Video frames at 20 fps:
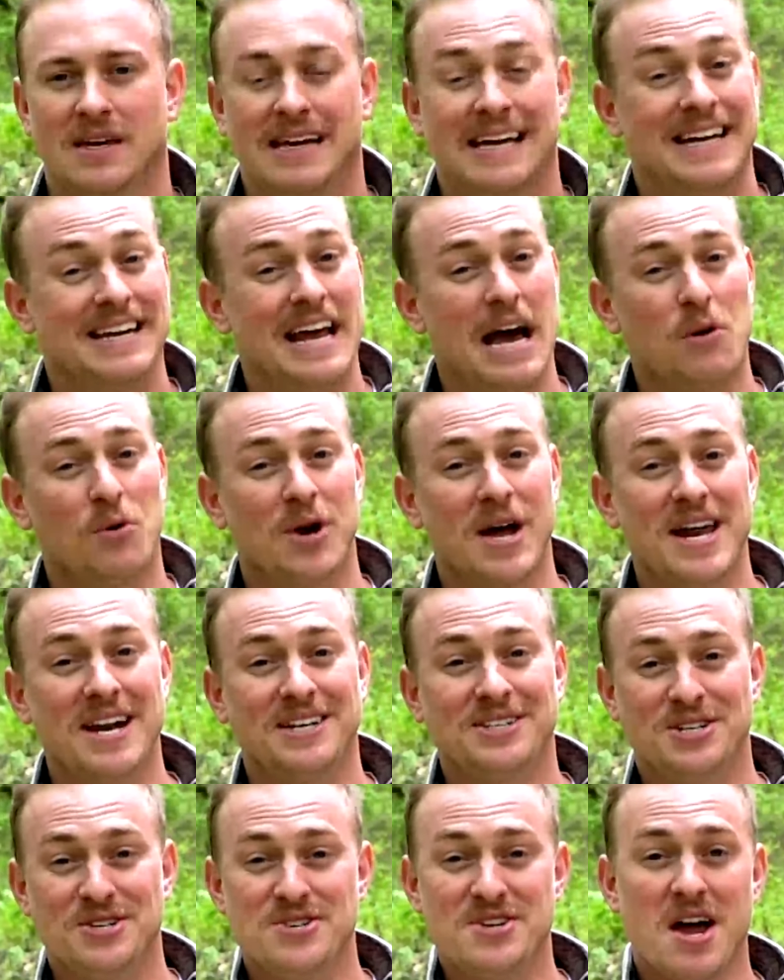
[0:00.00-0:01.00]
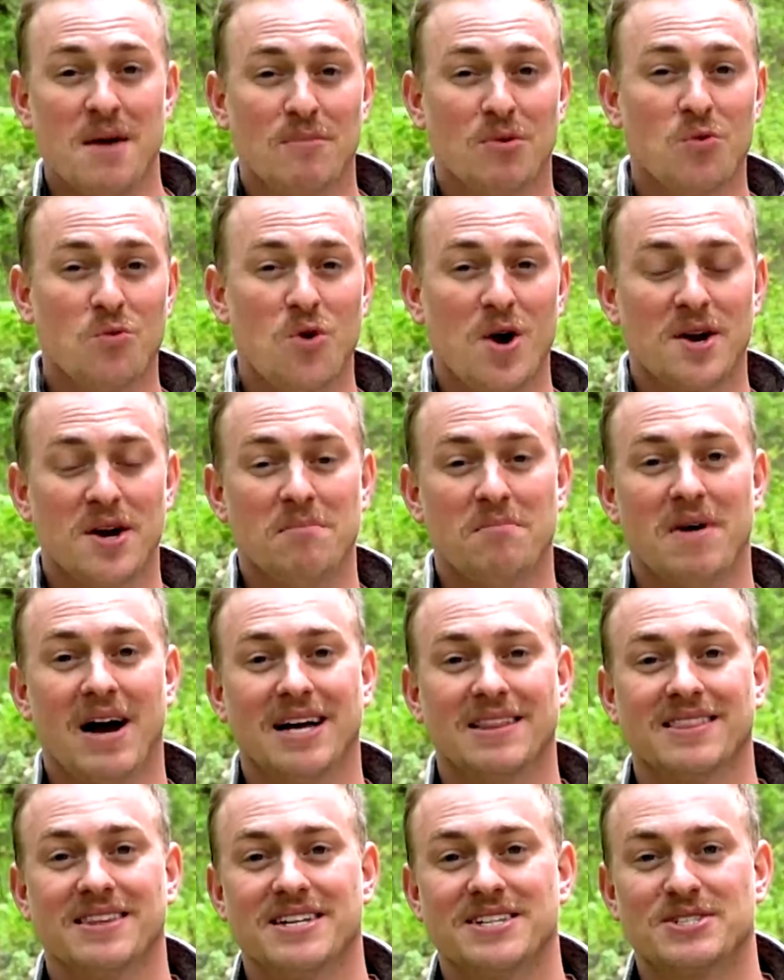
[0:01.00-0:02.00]
And now we're headed to number one on my
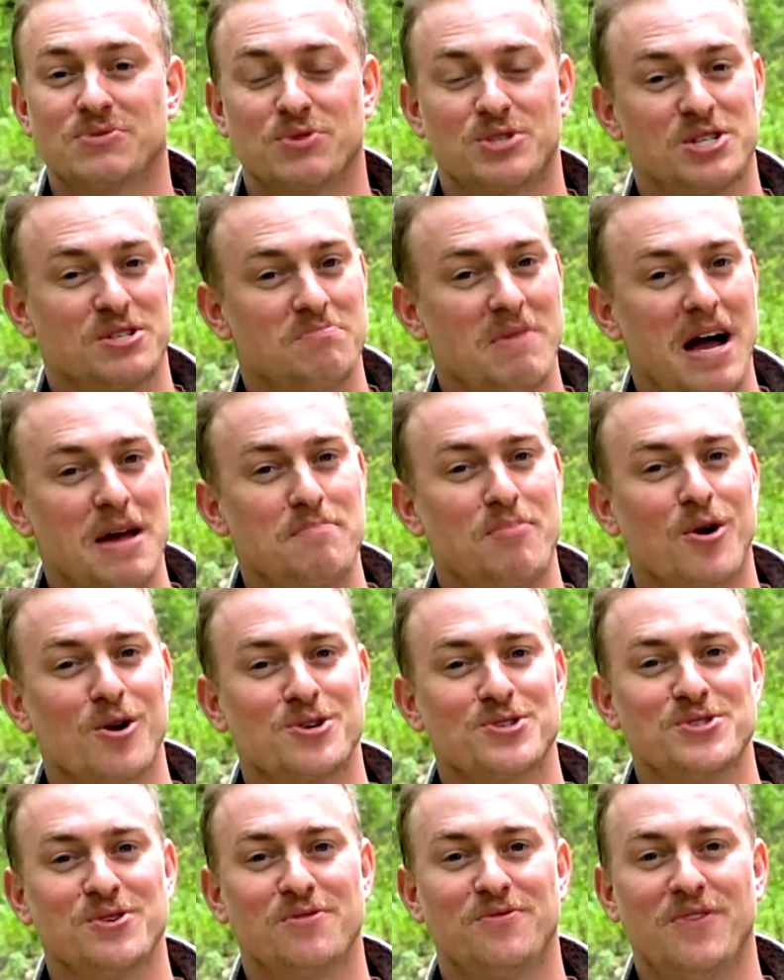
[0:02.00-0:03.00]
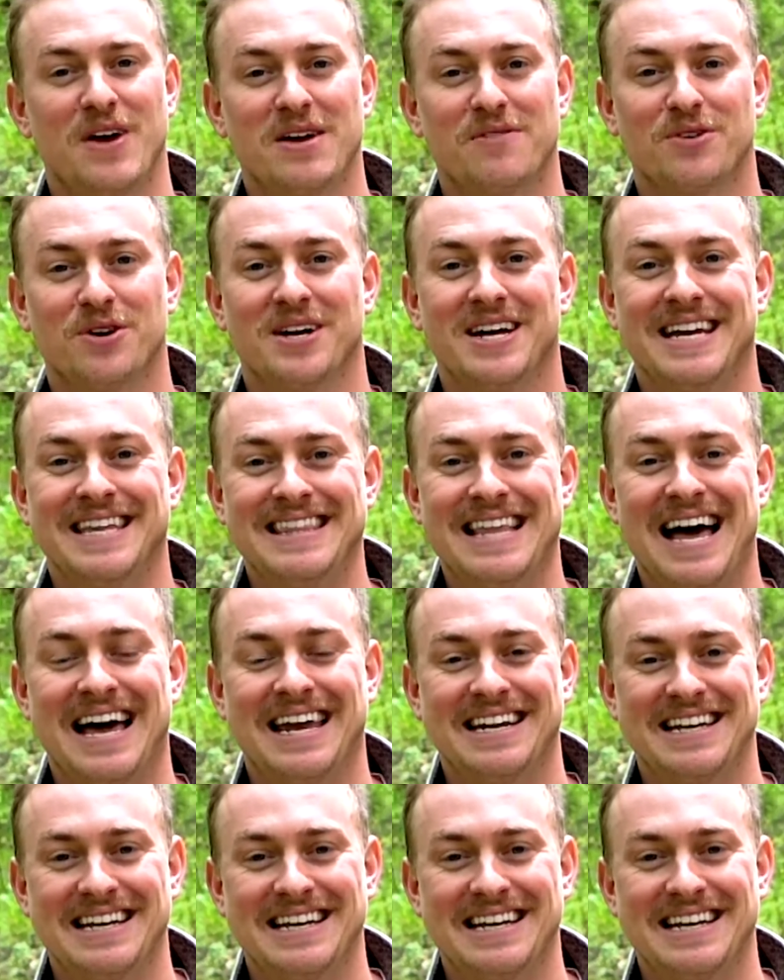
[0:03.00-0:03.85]
list, which is my personal favorite, and that